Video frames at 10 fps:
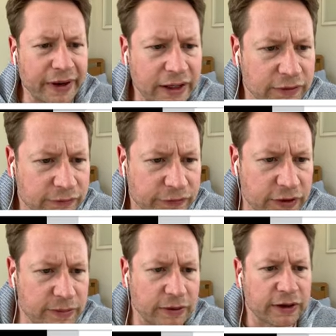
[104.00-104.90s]
male and
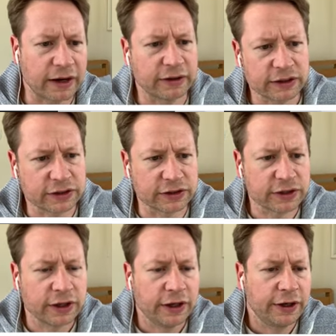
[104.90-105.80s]
female characters.
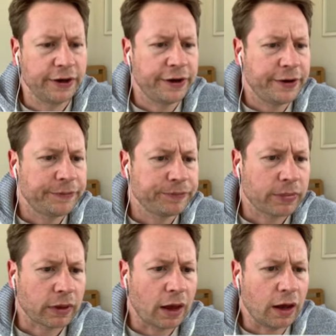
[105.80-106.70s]

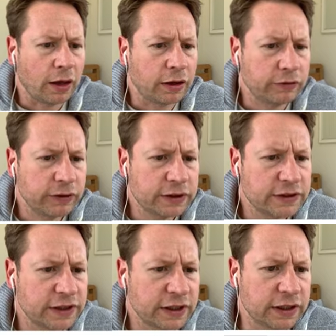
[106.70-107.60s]
Uh, if we can
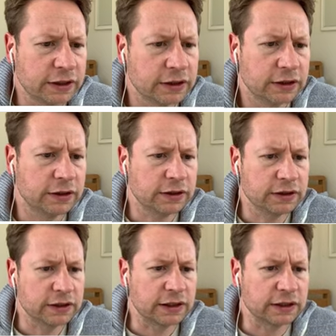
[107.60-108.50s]
see
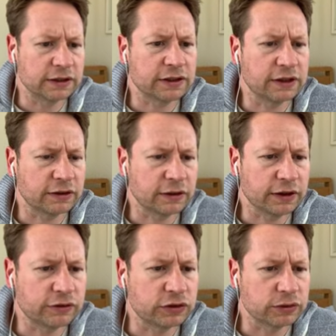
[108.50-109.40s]
this little circle that
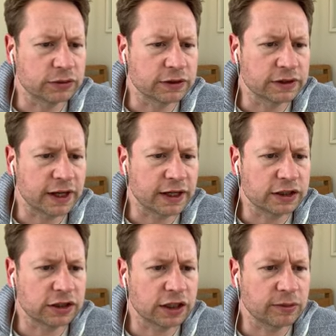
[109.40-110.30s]
I've drawn as a head
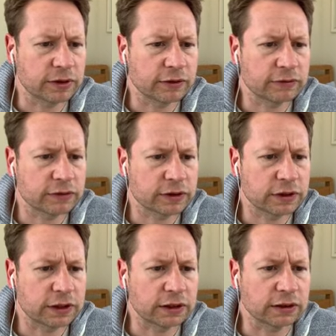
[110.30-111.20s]
shape,
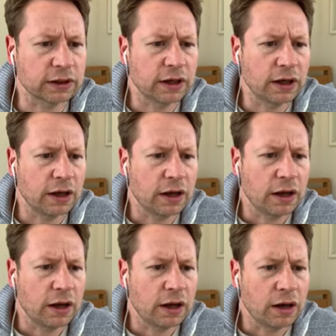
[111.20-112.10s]
little
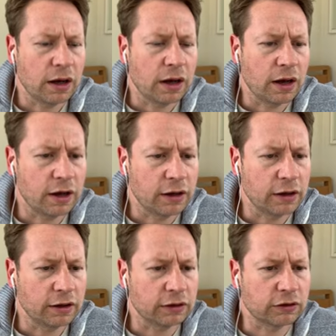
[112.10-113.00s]

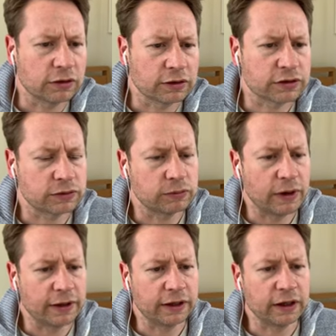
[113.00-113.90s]
uh, cross
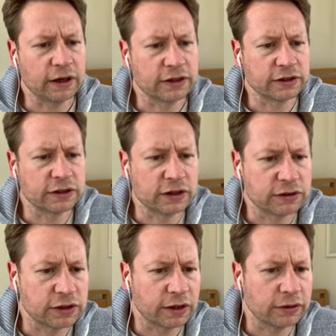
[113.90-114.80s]
where the eyes and
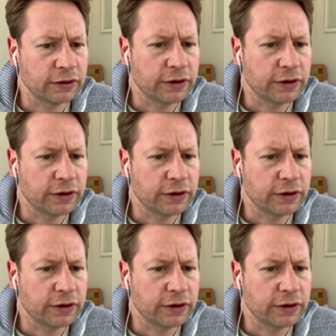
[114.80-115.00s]
nose go.